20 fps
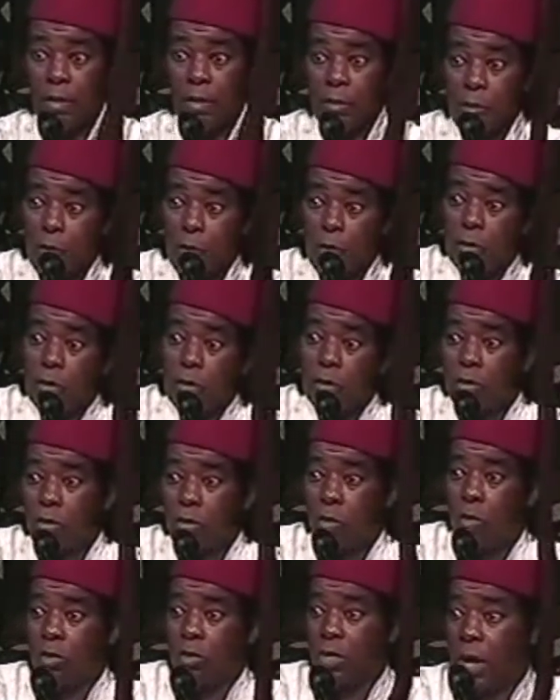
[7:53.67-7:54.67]
go
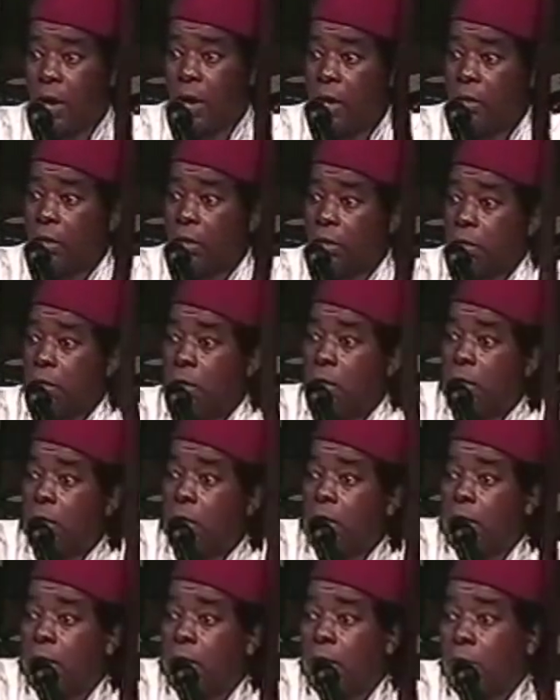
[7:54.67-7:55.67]
in the alley,
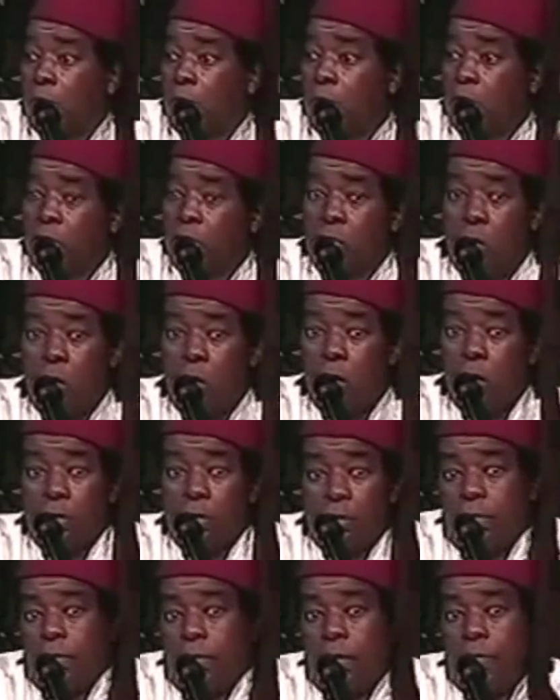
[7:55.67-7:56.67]
go in the yard,
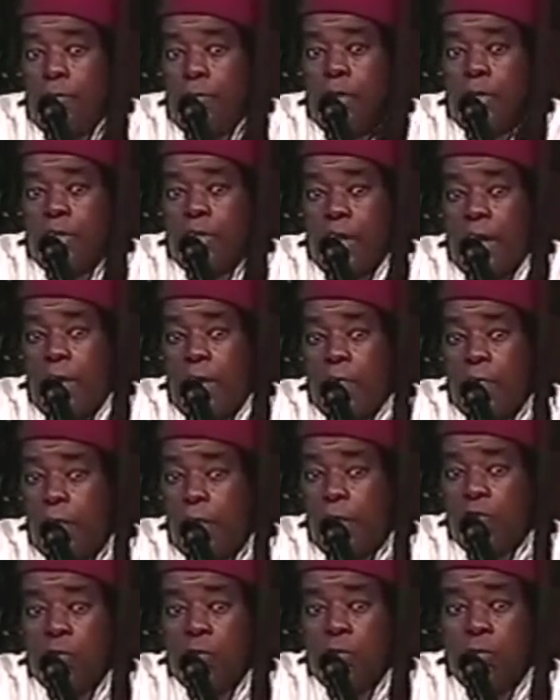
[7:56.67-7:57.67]
they break down,
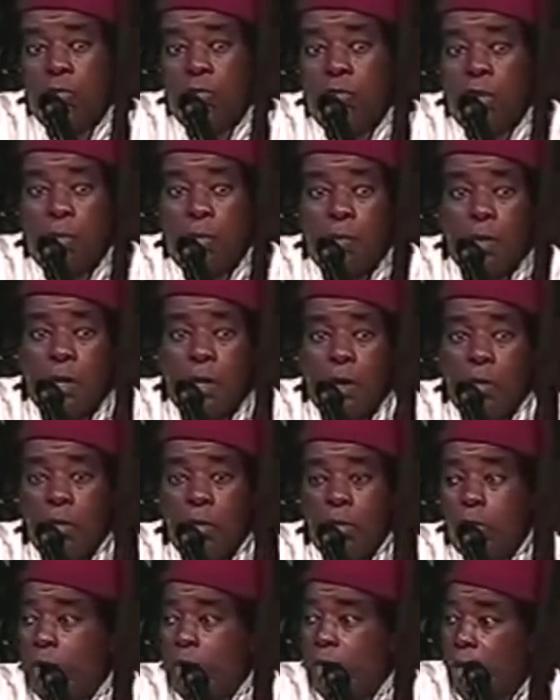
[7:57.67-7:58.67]
fix them, jump in there on
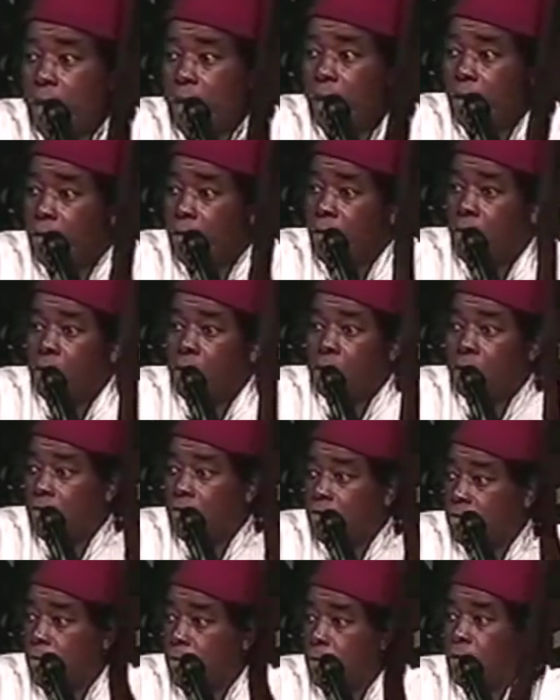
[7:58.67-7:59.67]
the weekend, you know,
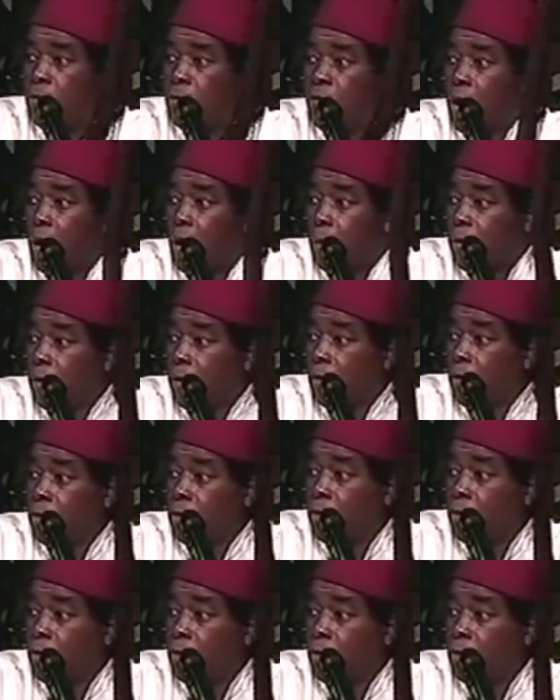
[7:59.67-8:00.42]
put the family in, we